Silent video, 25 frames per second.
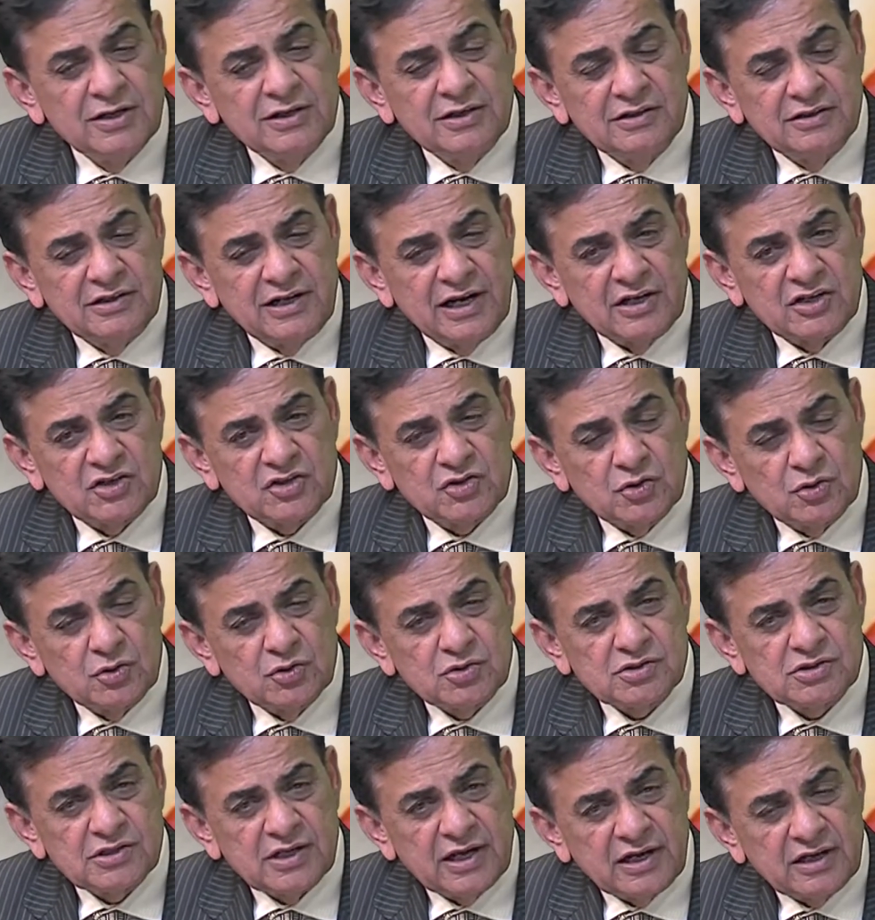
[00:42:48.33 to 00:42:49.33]
that
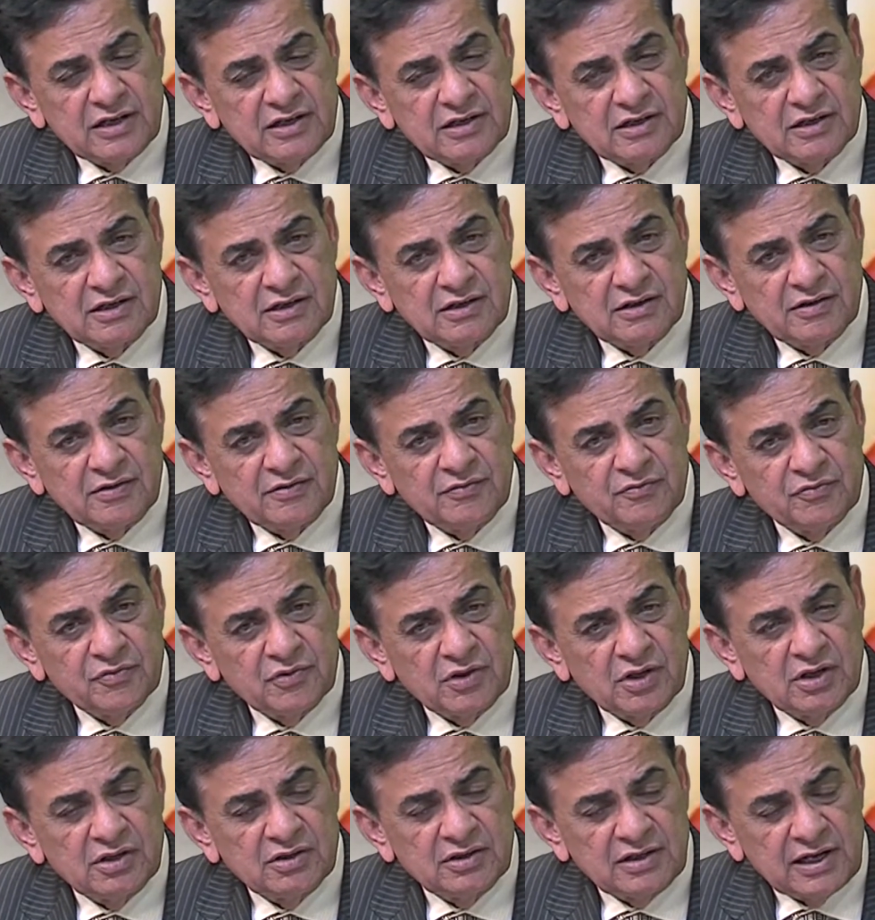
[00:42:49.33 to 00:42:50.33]
shows that,
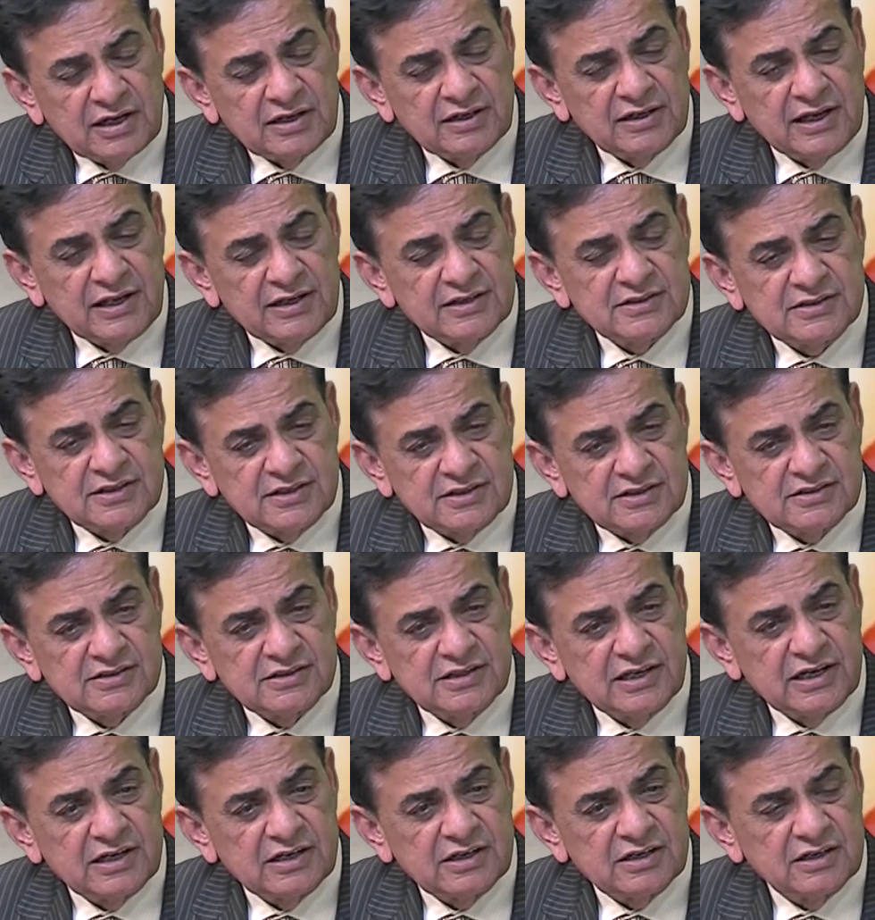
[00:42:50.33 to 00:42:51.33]
that tells us
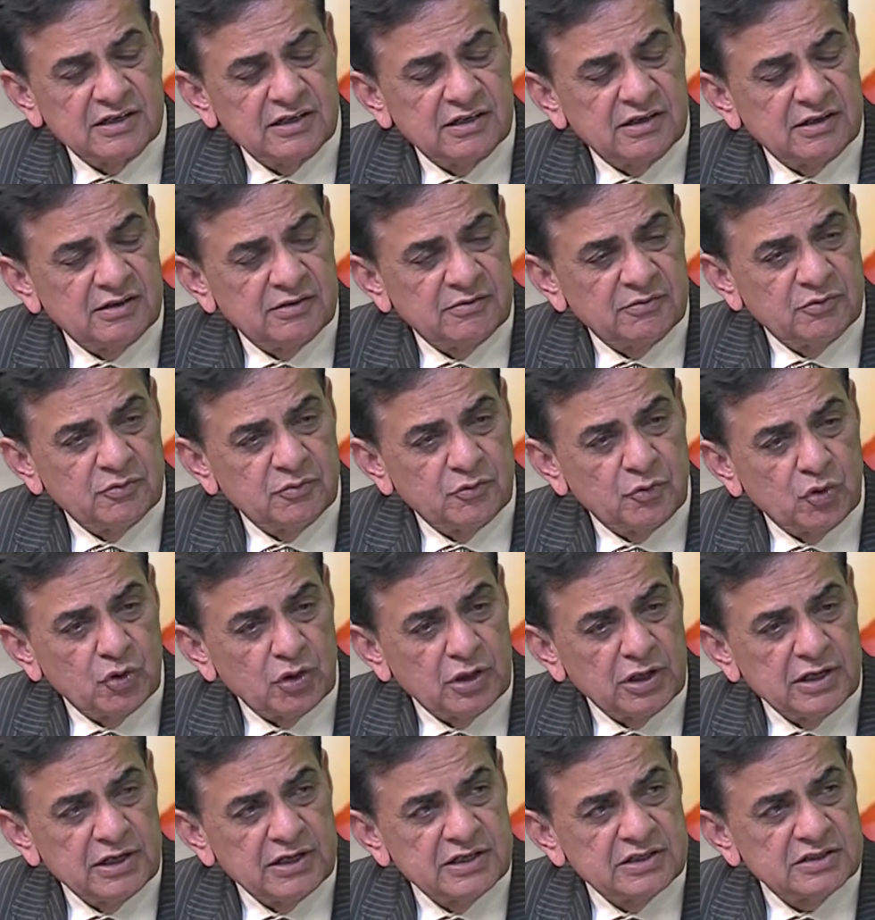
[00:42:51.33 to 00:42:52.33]
that
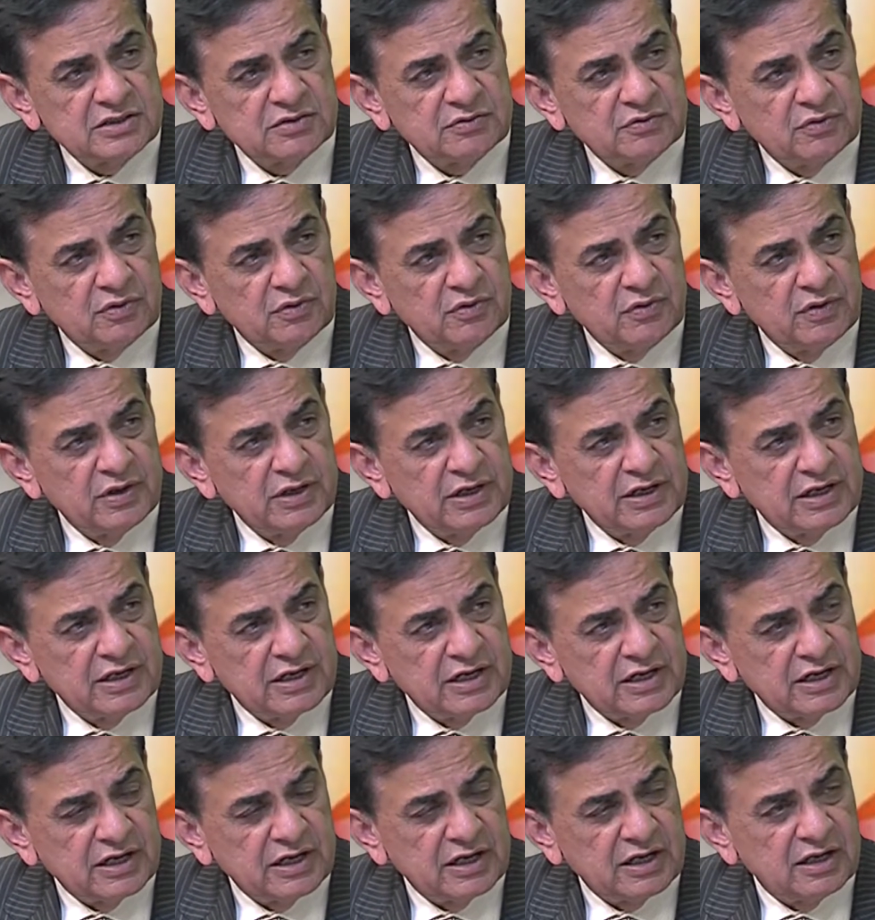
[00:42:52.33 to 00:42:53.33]
voting is very
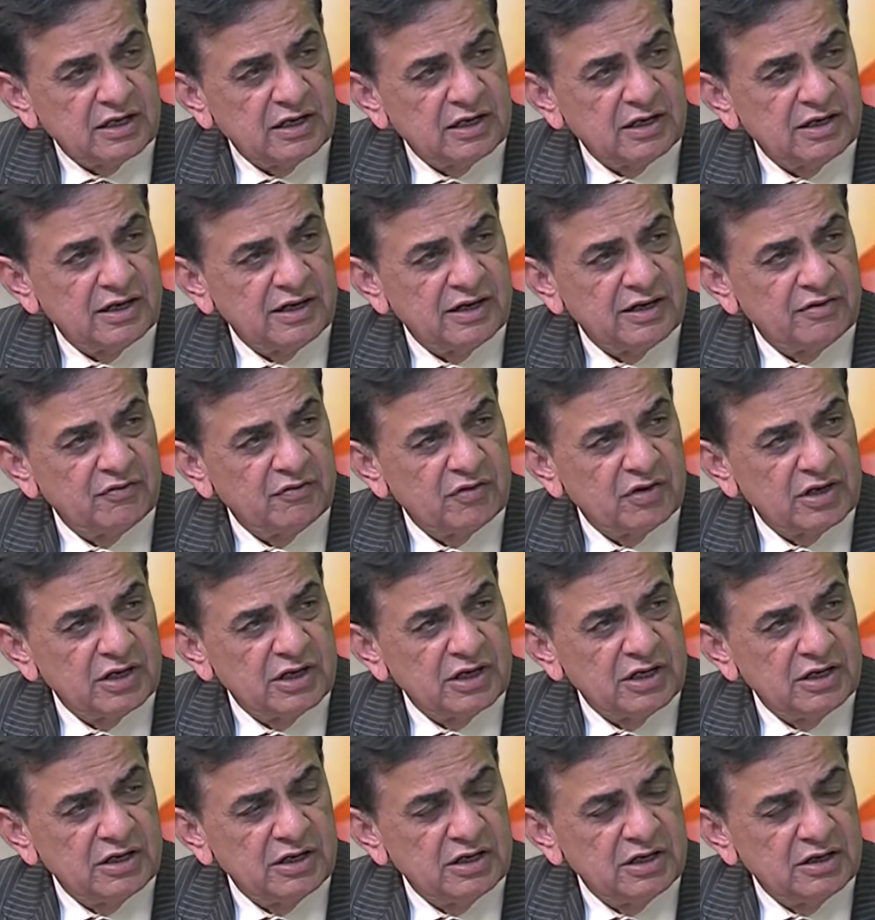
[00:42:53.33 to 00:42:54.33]
critical and
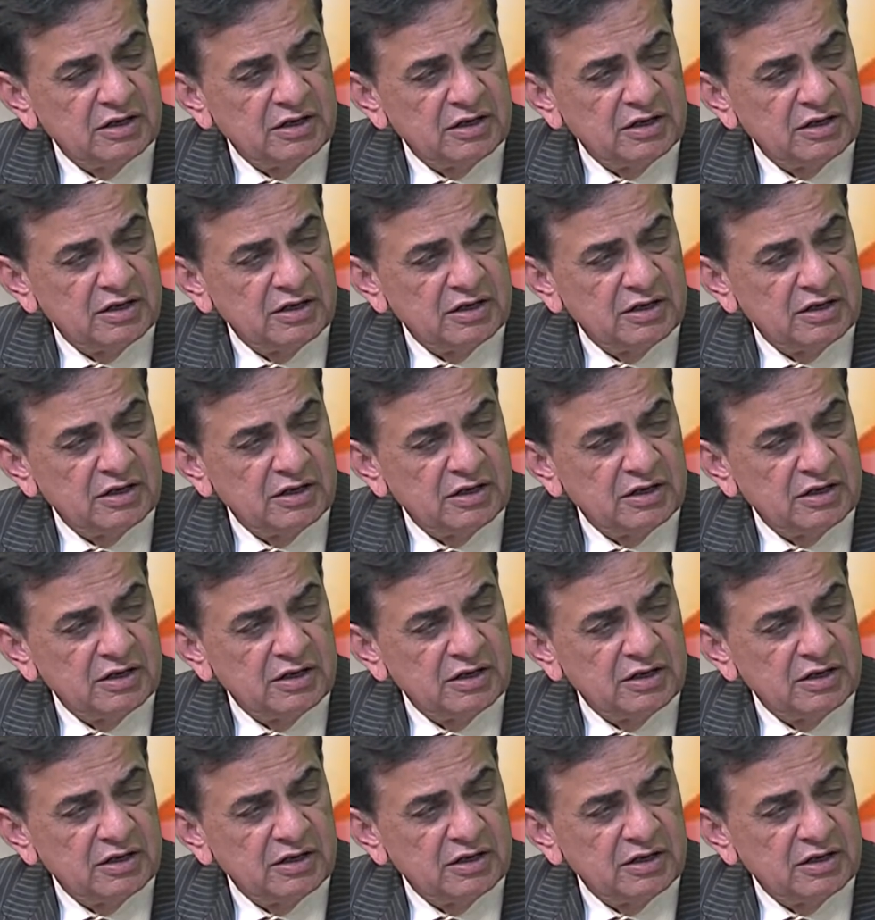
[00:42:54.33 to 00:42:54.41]
very